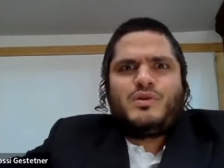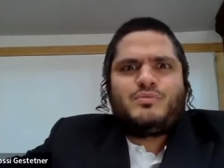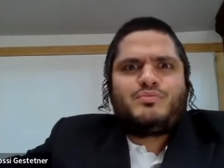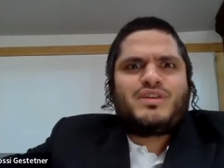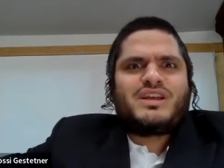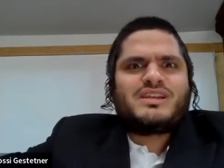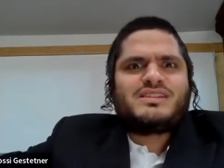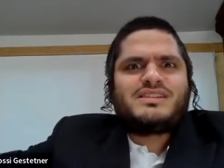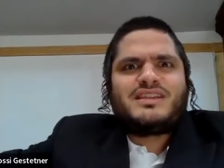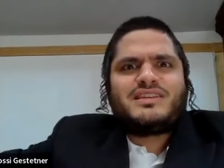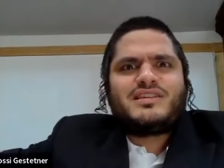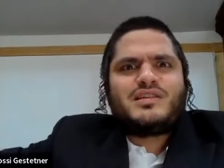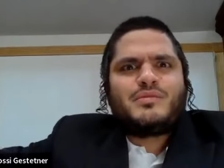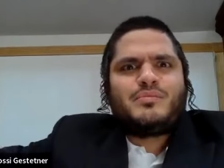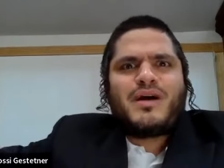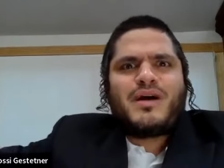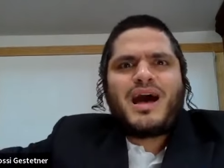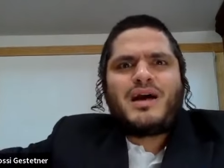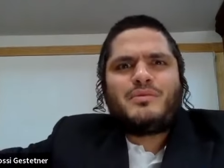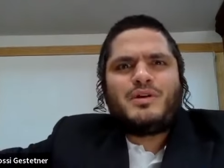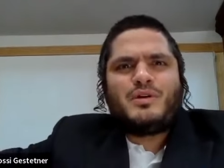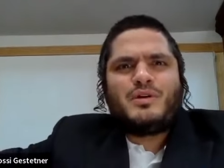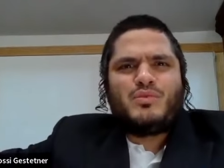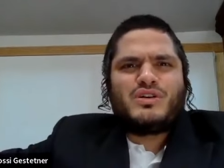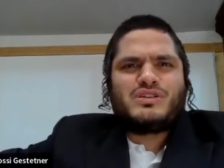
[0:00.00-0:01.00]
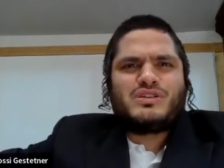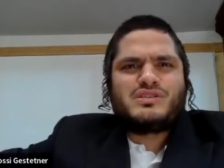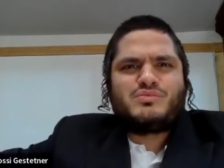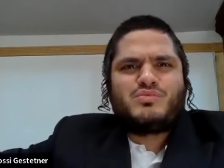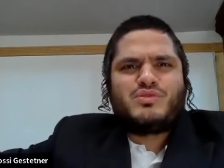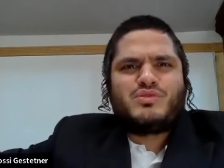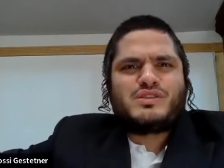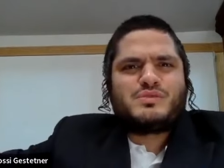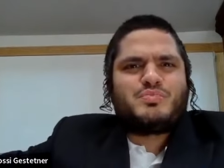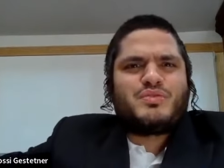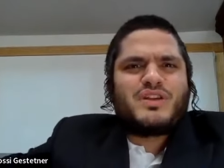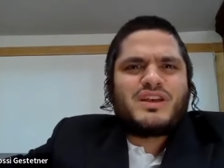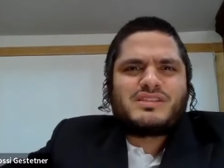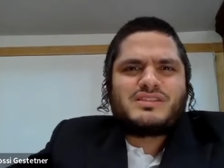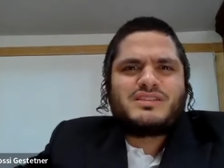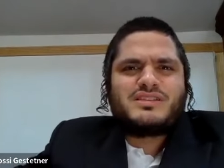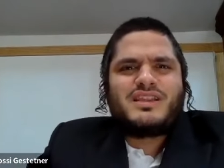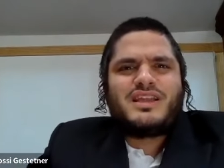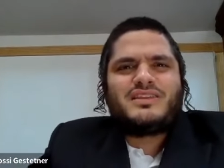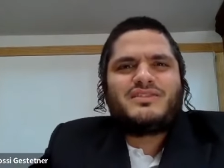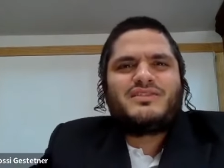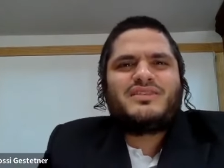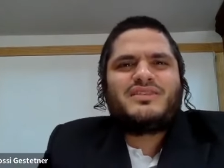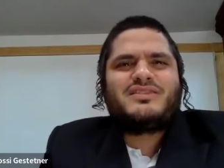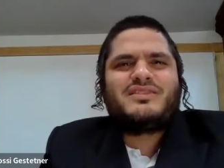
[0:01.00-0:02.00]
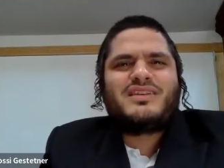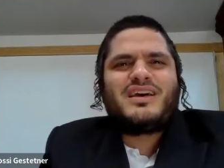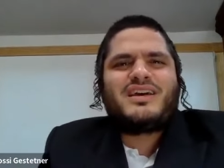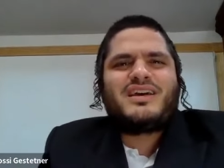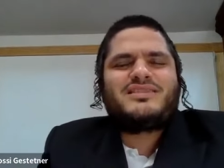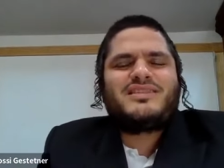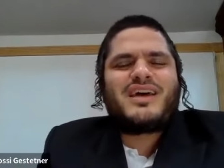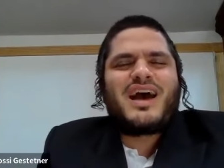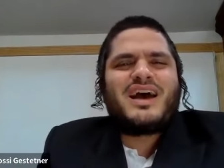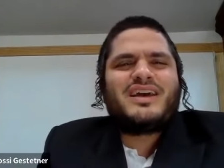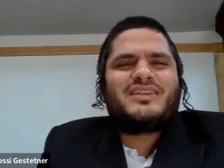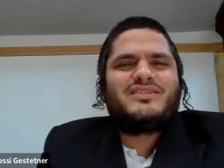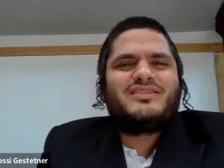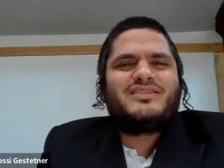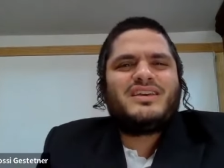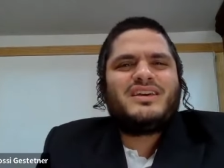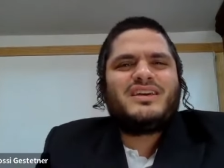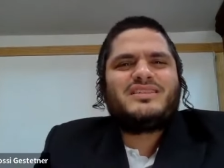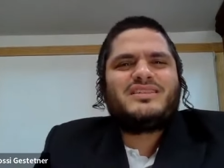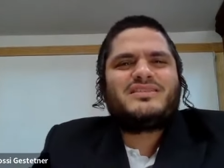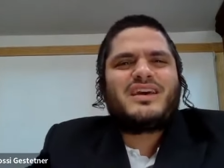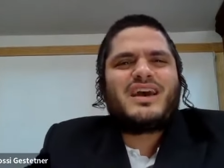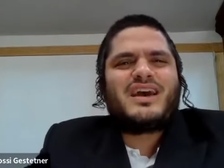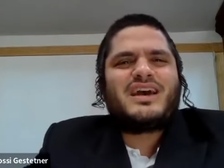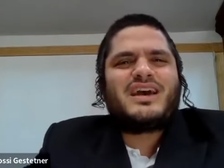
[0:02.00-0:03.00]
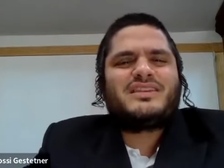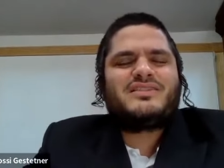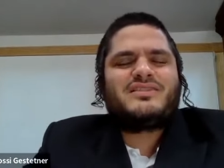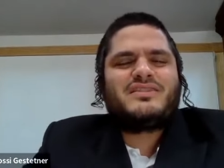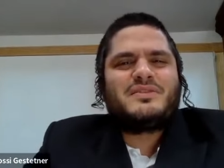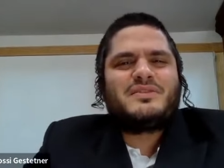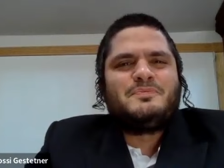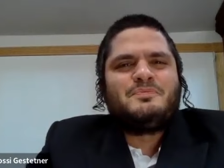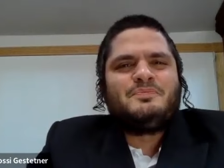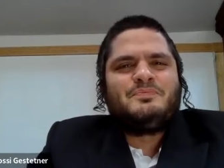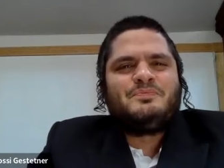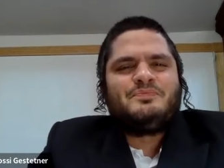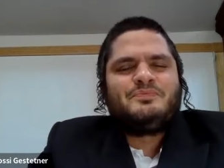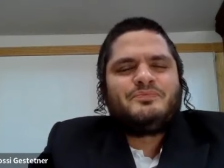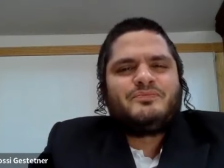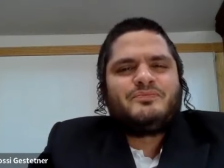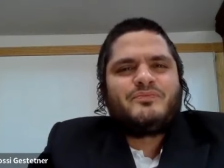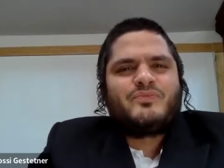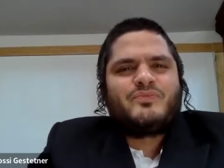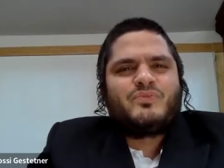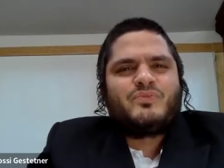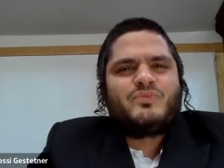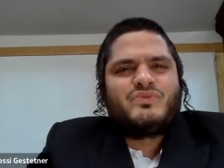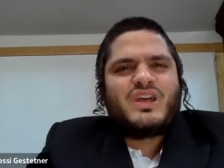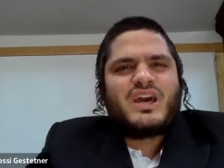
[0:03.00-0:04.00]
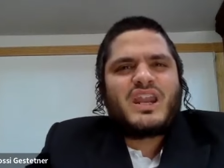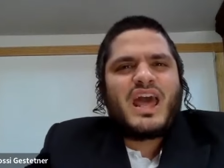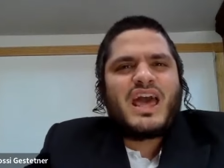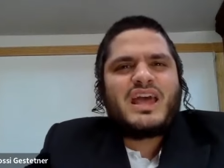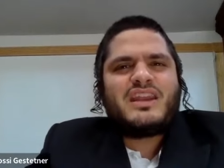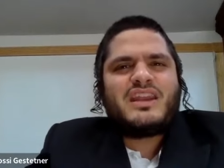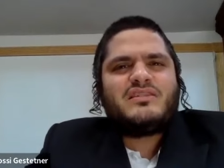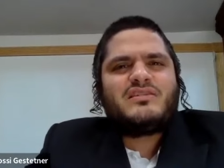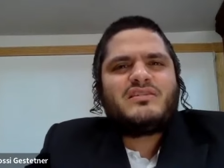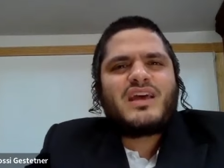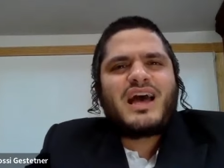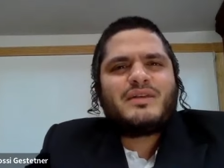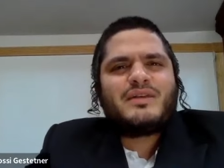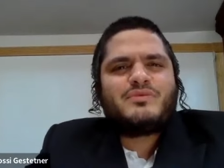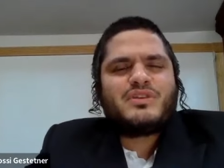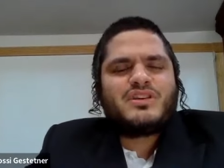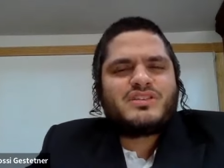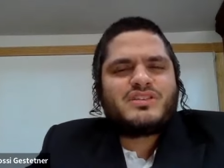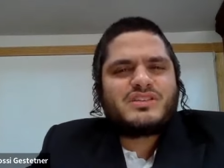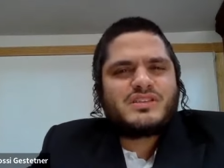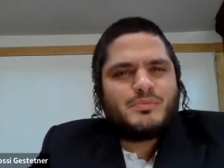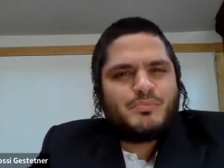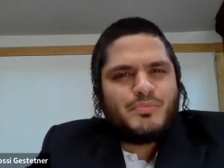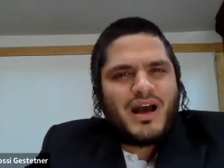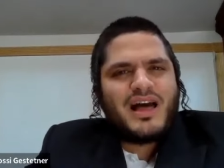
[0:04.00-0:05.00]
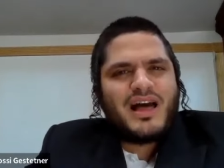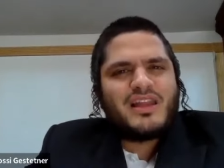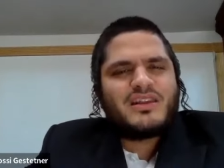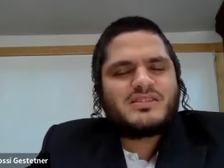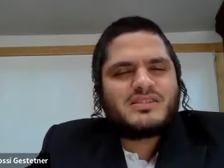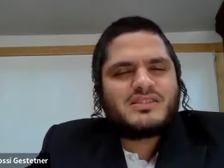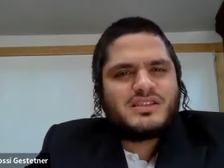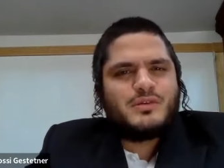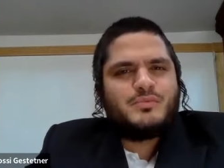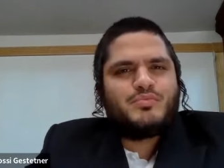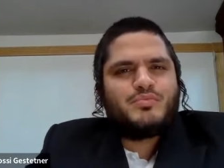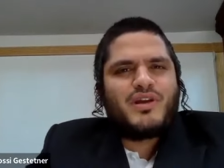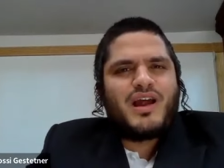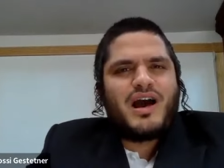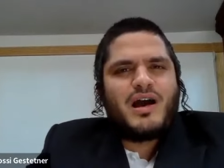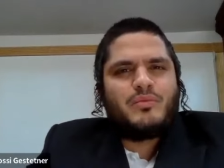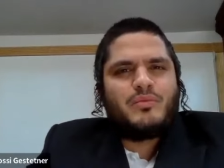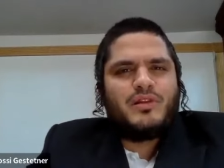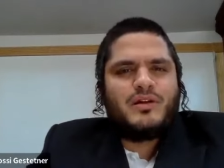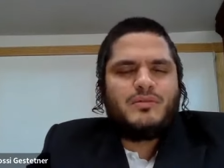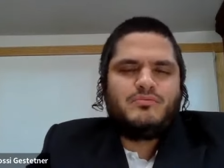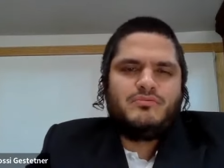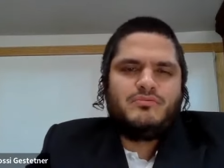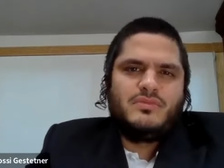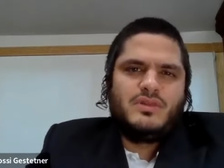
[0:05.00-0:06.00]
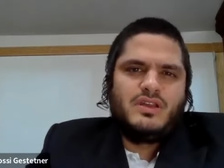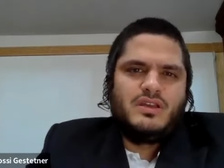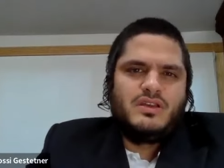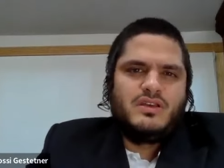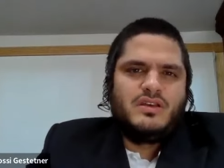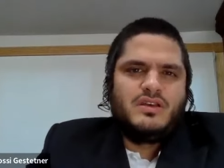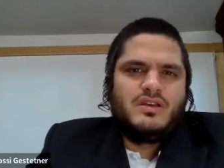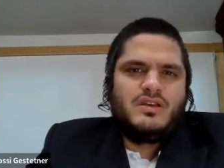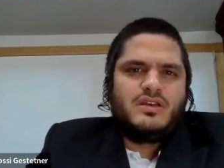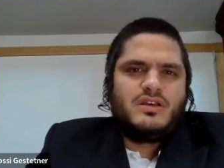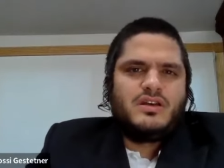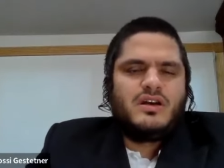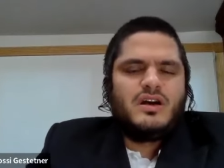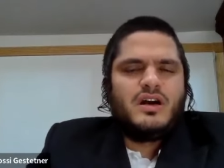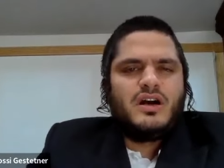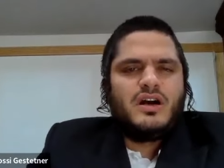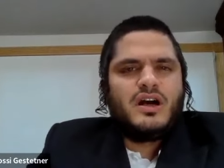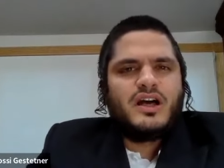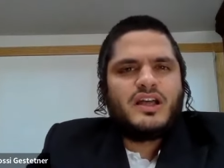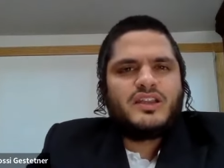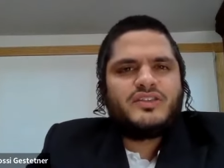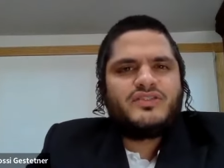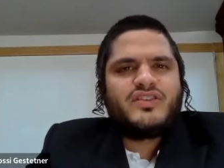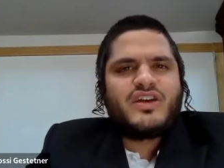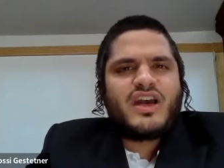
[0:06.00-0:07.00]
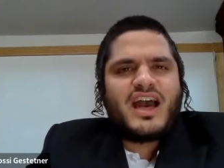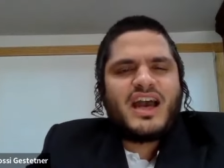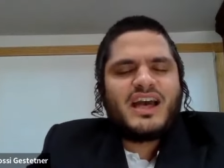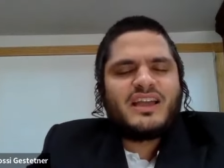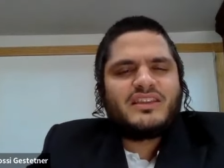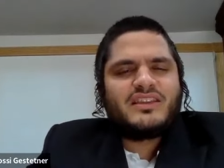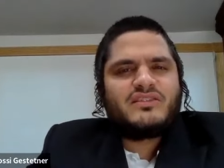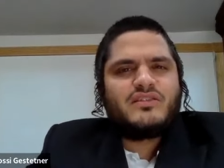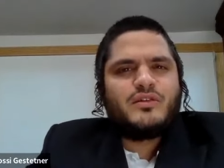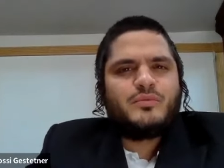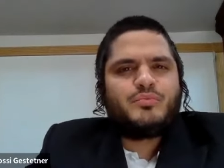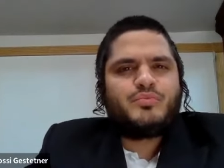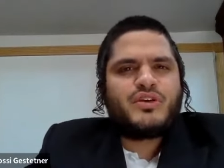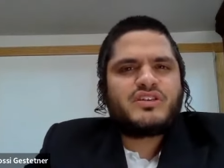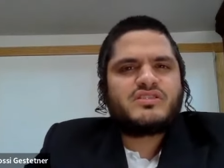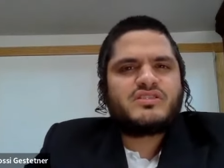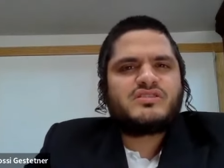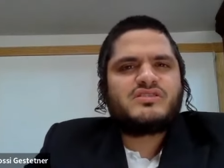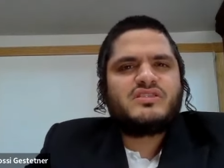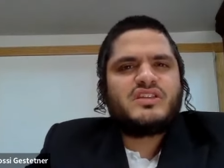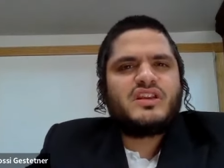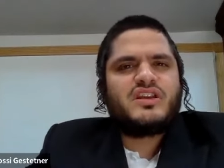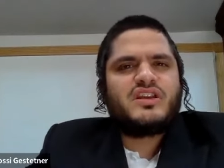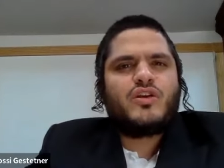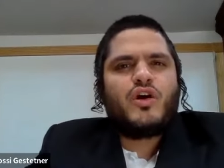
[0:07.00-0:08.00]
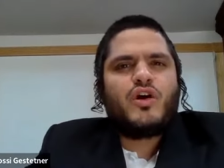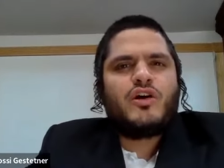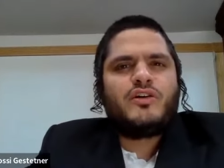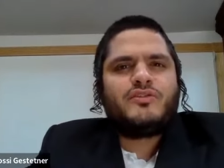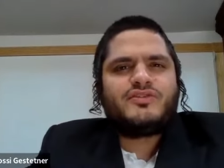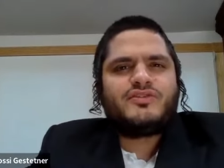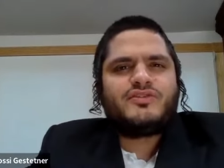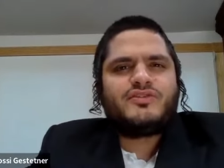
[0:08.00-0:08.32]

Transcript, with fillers: when President Obama was was president, the, the idea that that anytime there is a policy problem, uh, that the person in